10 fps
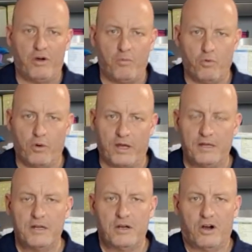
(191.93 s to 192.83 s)
hot water.
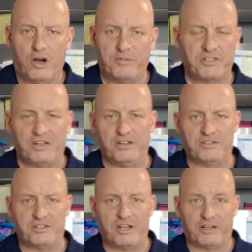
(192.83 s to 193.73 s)
I'm just going to use
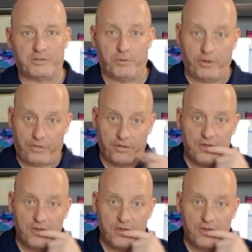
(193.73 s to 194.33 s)
a jug's worth.